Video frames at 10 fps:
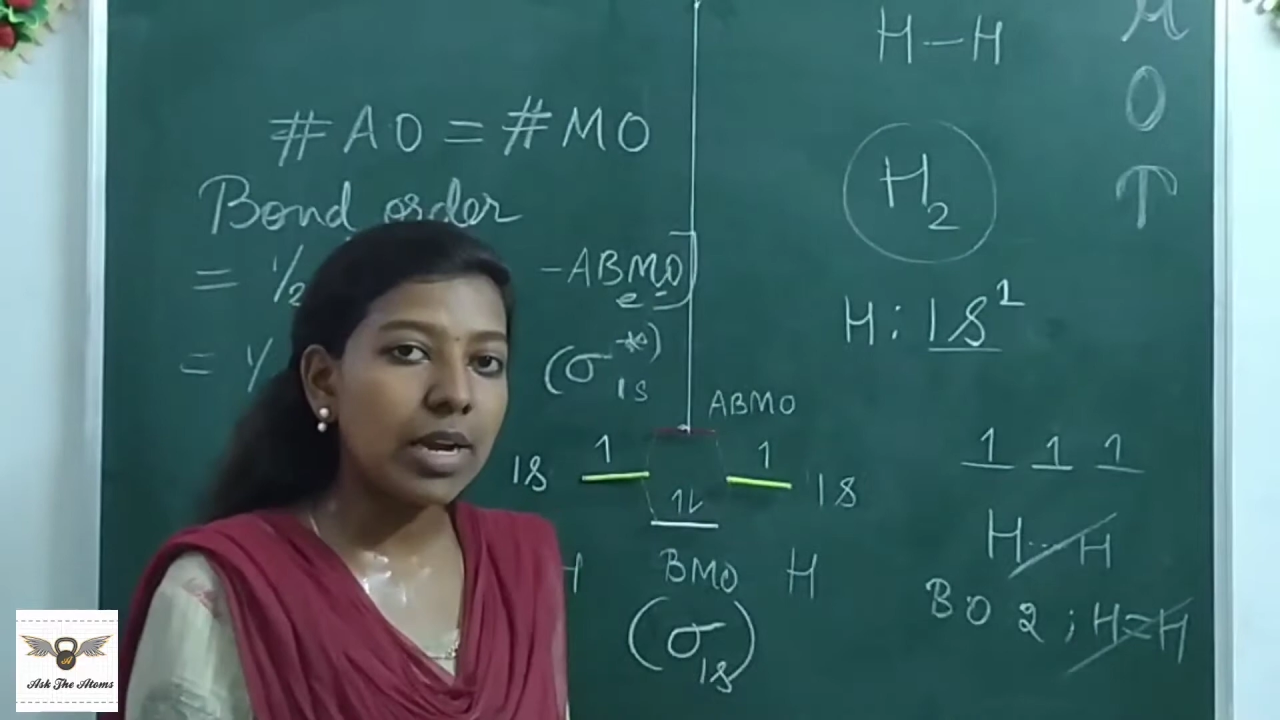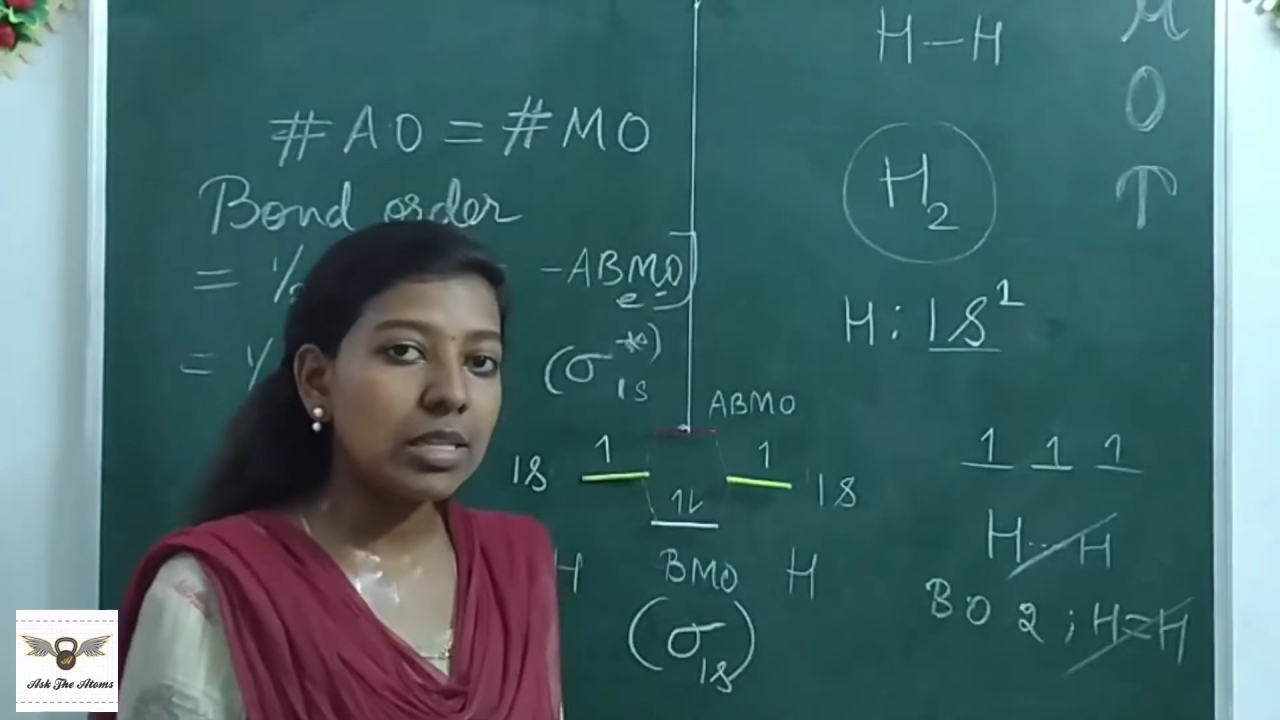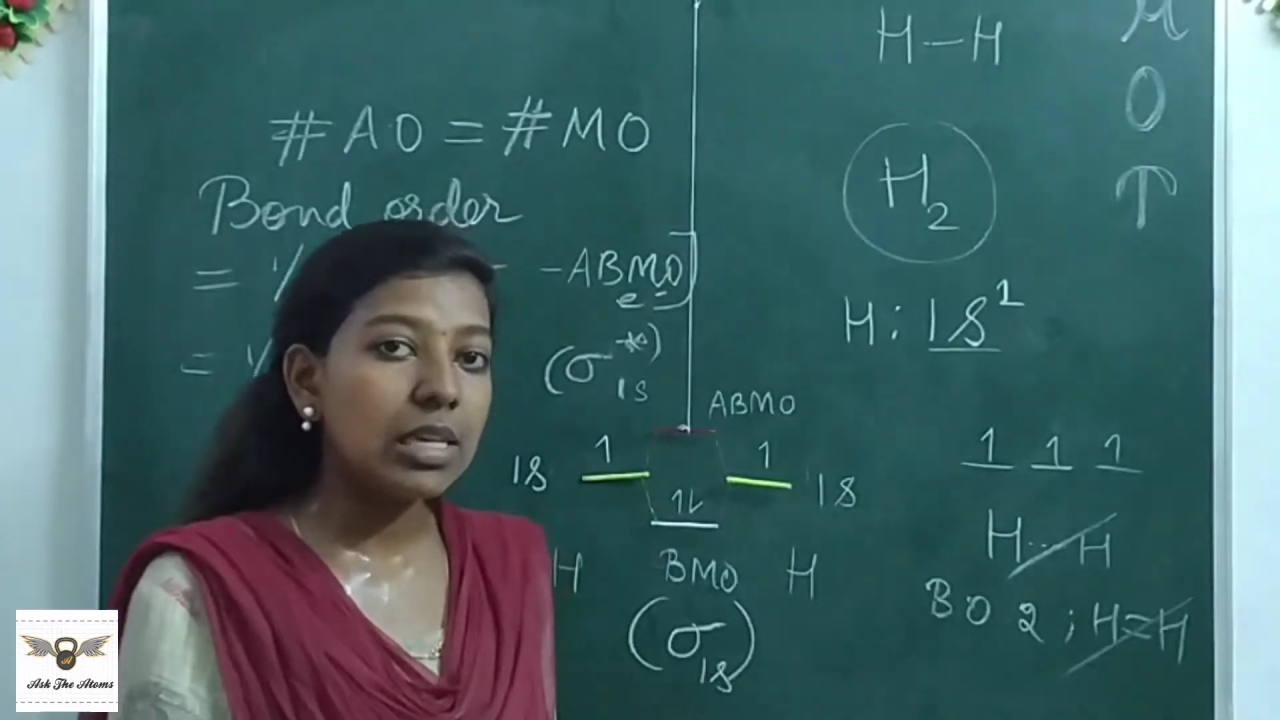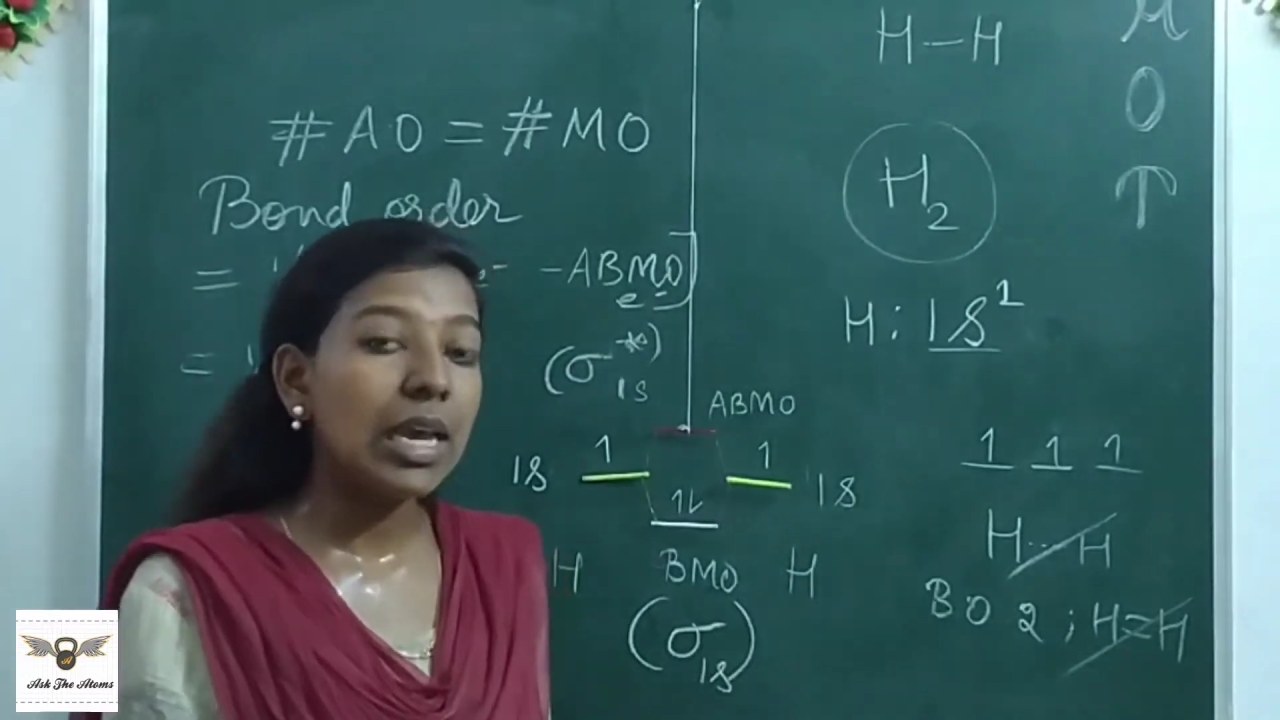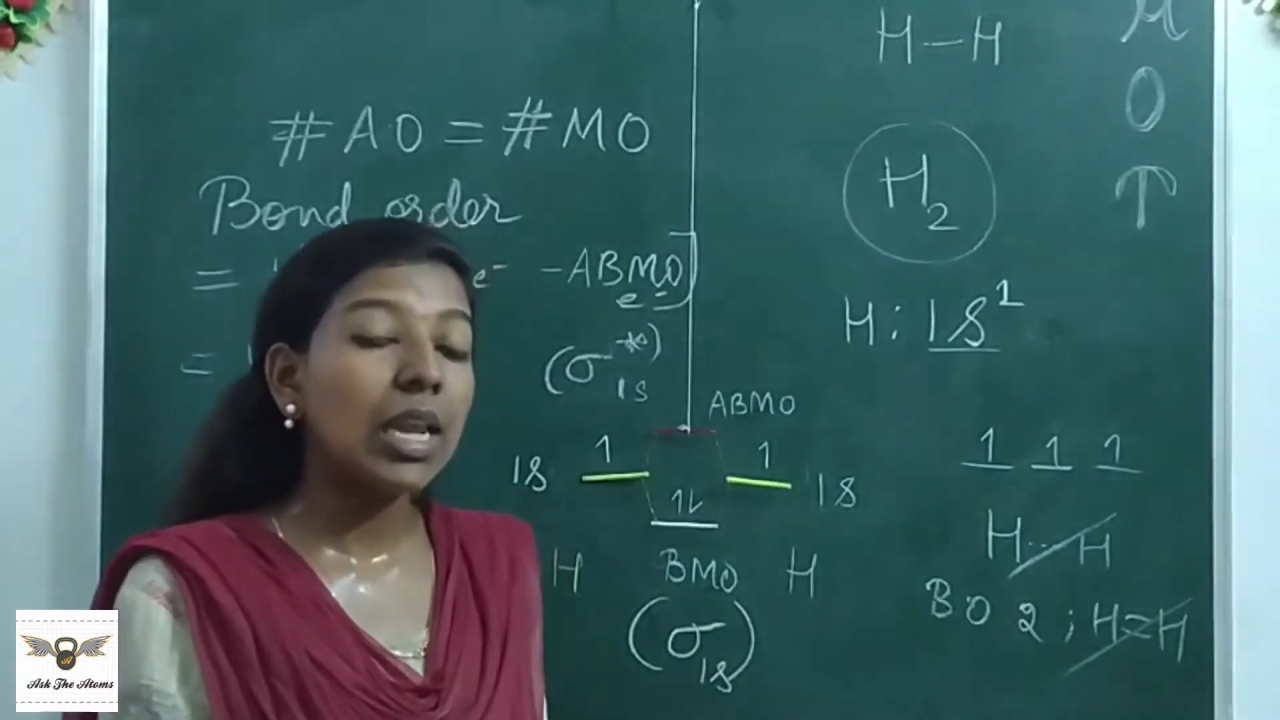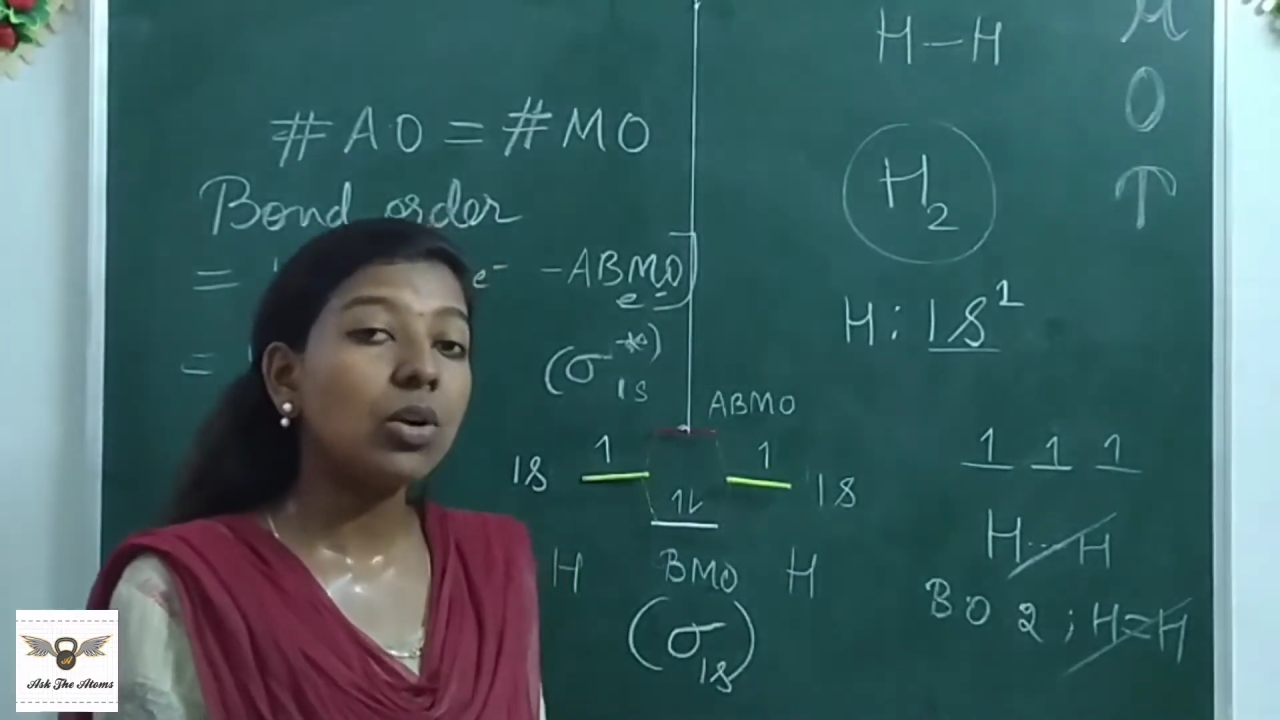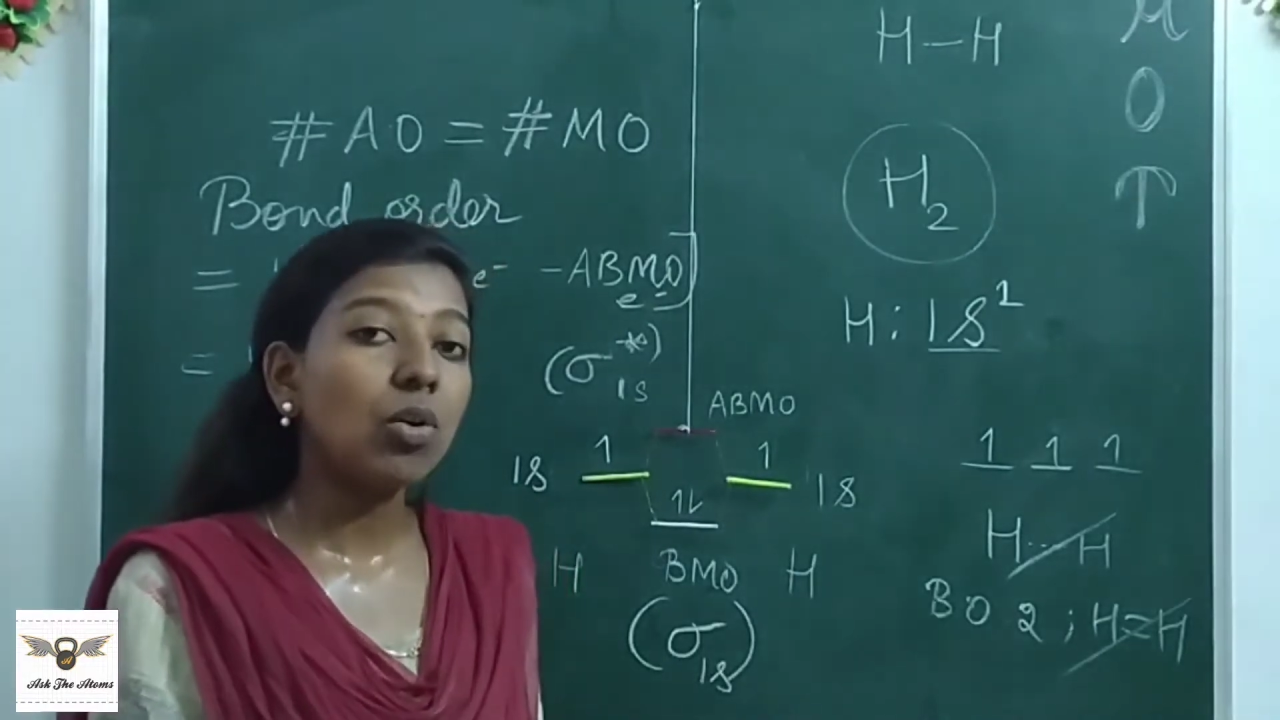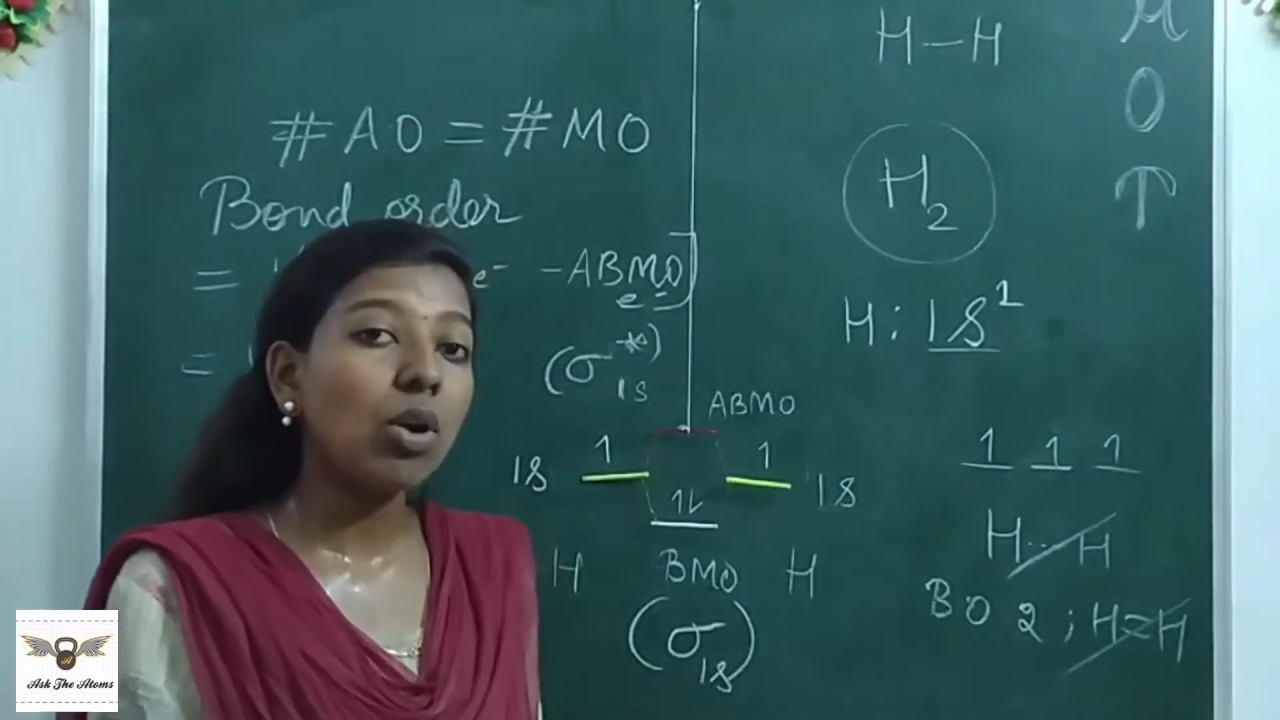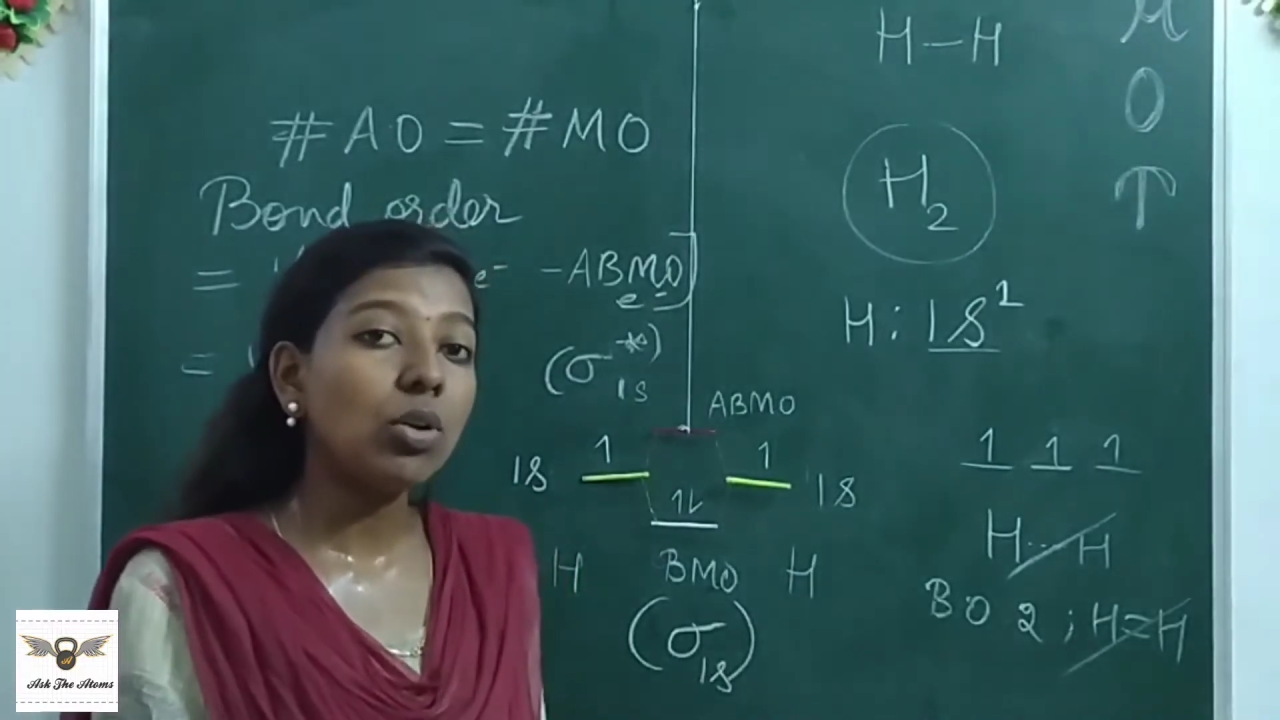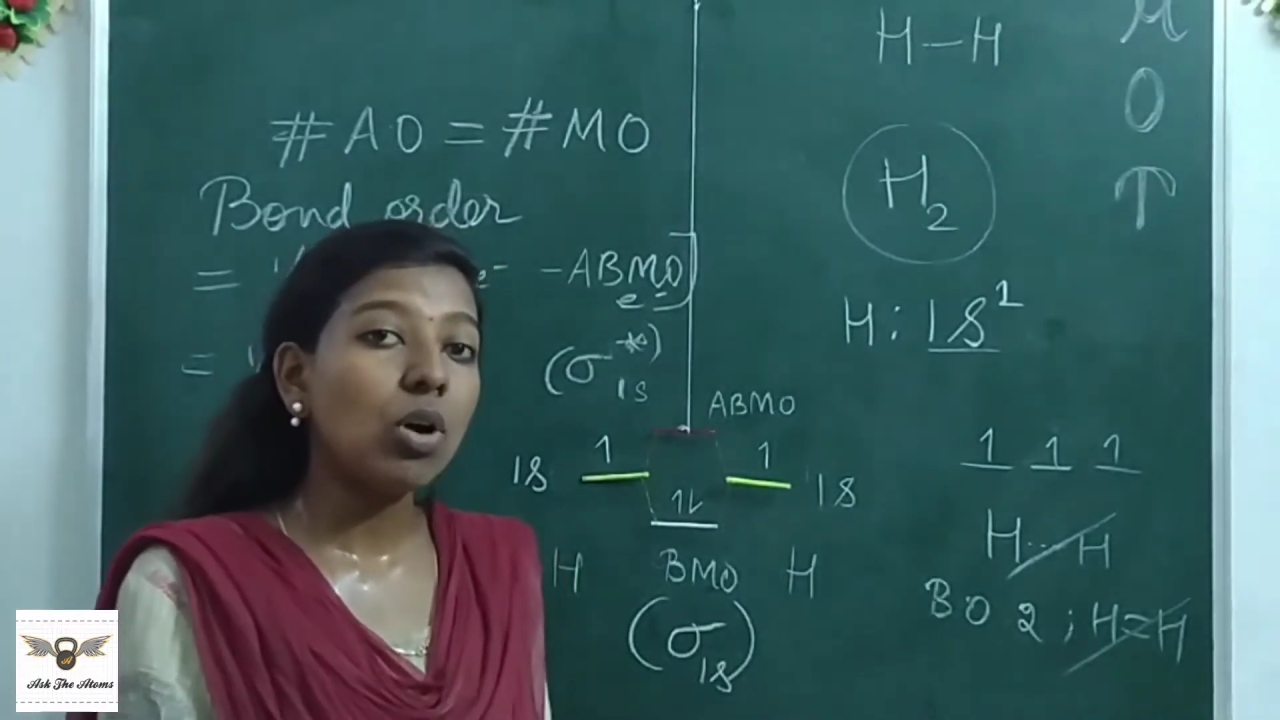write the
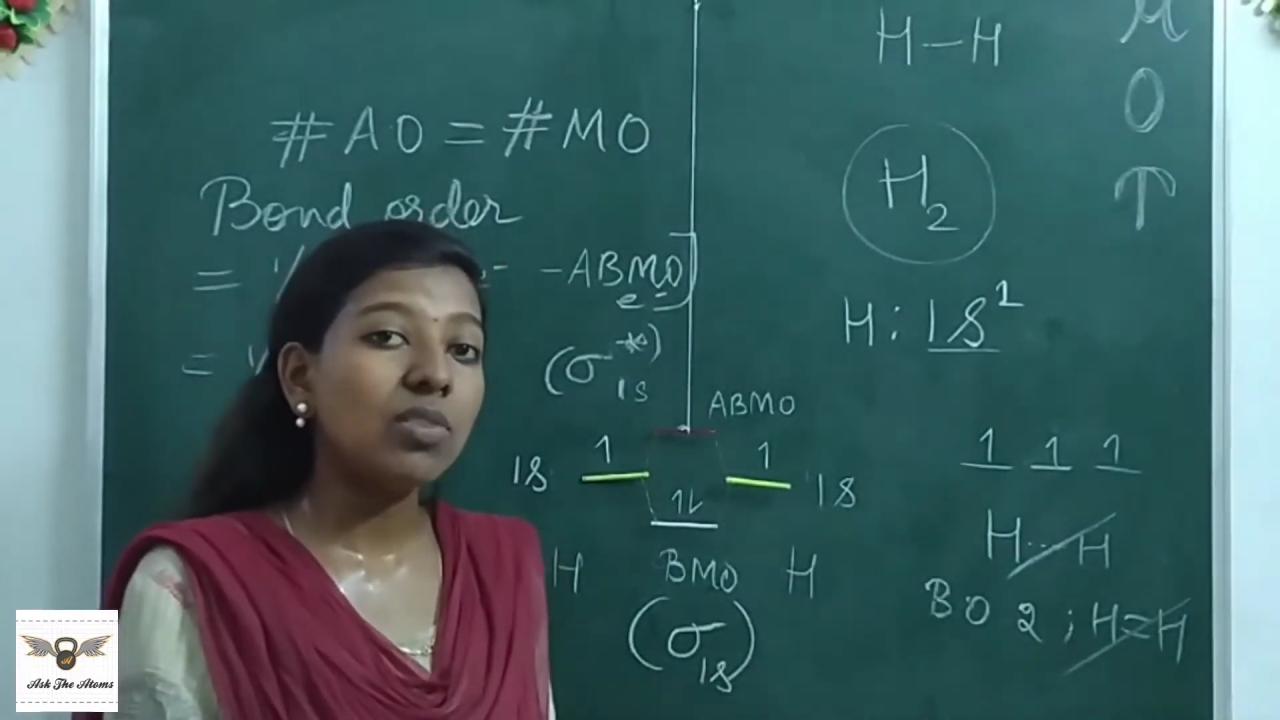electronic